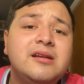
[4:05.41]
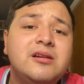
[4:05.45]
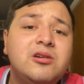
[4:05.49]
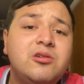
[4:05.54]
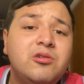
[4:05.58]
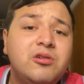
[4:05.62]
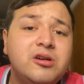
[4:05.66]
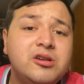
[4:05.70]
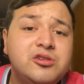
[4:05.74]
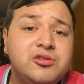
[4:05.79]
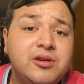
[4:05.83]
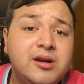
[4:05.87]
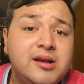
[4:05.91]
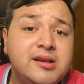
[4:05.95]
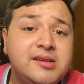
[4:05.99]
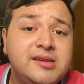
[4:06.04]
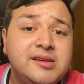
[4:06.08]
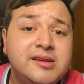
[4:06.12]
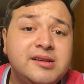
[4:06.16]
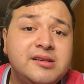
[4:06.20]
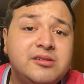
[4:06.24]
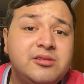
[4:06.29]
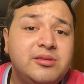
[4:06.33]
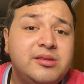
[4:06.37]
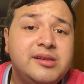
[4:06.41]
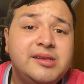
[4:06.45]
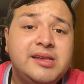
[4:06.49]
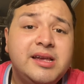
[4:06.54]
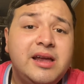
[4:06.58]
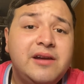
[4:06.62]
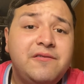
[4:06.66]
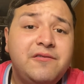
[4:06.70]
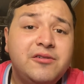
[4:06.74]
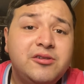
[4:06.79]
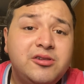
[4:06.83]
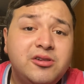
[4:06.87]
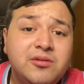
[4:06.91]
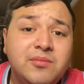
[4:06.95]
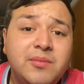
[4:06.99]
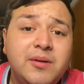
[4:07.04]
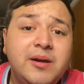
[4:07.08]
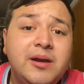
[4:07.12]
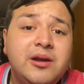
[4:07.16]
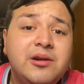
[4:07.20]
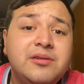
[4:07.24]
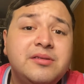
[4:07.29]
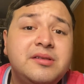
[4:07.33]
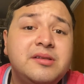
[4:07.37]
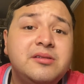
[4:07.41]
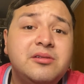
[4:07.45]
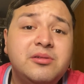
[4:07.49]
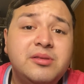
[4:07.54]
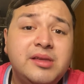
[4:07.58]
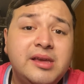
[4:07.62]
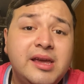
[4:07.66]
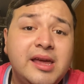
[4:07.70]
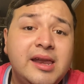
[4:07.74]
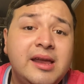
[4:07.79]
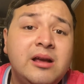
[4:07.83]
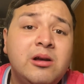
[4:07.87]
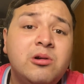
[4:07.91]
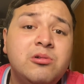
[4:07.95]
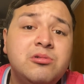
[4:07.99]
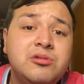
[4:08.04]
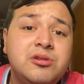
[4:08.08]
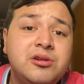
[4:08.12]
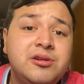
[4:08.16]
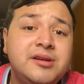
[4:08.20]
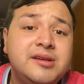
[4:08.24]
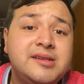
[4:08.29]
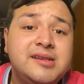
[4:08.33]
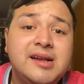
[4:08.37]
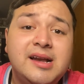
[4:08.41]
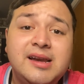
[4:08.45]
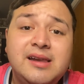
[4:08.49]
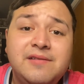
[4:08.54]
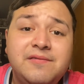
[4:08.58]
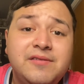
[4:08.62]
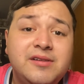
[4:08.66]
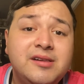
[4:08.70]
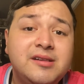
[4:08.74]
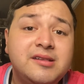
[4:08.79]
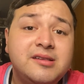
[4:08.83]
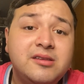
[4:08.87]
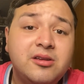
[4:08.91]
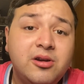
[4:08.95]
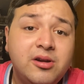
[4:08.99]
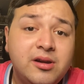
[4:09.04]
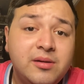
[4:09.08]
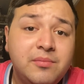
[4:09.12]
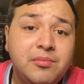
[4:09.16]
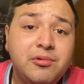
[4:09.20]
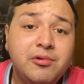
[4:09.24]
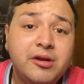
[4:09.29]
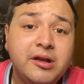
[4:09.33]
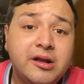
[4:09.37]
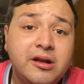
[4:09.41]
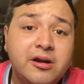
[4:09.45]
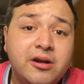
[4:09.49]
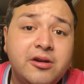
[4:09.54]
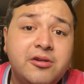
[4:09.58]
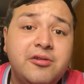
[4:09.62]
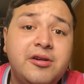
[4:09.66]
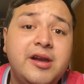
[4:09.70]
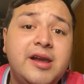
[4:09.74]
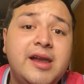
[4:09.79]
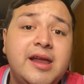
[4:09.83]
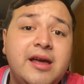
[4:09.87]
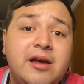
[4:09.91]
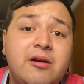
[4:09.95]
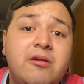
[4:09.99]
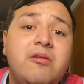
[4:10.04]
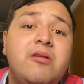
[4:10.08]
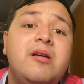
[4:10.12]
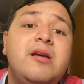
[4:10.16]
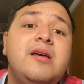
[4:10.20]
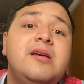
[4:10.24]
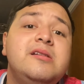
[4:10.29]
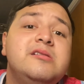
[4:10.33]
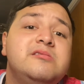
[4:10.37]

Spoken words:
Goran Dragic is only signed for 2 more years. He's only getting older. He's not even the starting point guard right now.